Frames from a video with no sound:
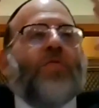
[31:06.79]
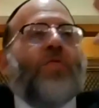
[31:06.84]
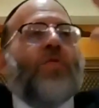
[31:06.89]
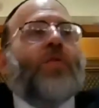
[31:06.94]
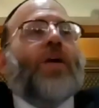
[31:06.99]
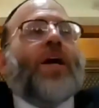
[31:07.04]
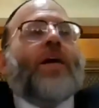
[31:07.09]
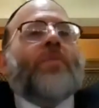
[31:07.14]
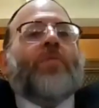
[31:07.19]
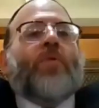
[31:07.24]

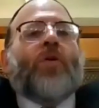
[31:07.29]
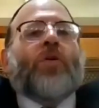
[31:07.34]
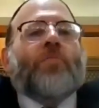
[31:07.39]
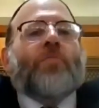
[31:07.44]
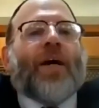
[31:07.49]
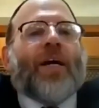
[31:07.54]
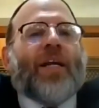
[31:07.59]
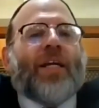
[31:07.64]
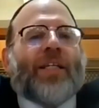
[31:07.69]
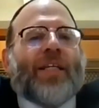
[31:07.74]
4 amot
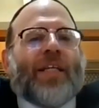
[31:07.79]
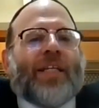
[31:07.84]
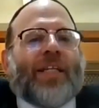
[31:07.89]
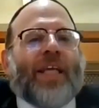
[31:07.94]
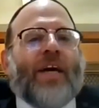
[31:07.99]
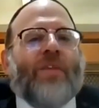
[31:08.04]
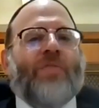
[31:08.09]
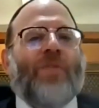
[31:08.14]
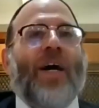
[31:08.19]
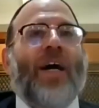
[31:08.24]
minus a
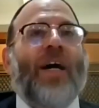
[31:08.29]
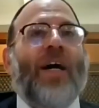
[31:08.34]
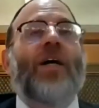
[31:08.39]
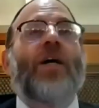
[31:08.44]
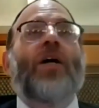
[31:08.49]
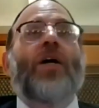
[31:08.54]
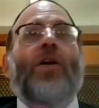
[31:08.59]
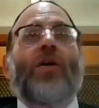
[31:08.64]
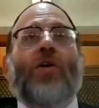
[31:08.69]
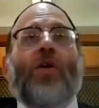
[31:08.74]
tefach
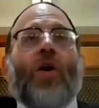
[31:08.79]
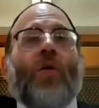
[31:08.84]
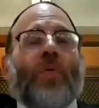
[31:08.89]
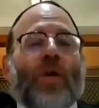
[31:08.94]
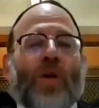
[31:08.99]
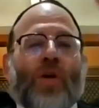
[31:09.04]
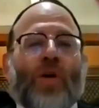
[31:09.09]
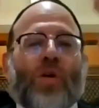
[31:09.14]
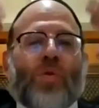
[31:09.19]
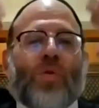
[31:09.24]

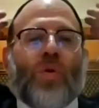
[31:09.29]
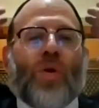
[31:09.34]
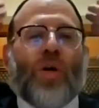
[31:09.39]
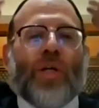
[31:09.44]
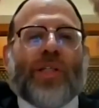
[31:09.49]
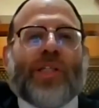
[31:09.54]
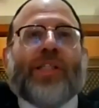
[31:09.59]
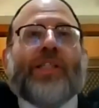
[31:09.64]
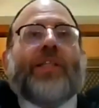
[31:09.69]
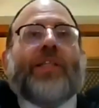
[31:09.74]
going
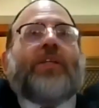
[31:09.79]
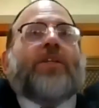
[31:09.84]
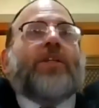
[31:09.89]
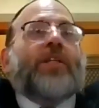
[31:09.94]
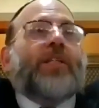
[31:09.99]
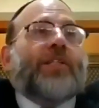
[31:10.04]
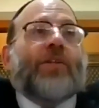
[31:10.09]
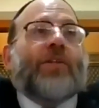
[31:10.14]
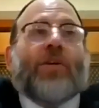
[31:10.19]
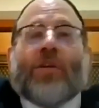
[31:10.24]
across
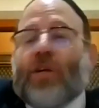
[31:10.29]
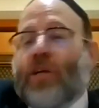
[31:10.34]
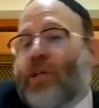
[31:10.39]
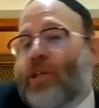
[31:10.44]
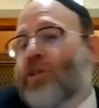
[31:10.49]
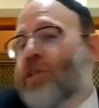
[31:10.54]
the sukkah.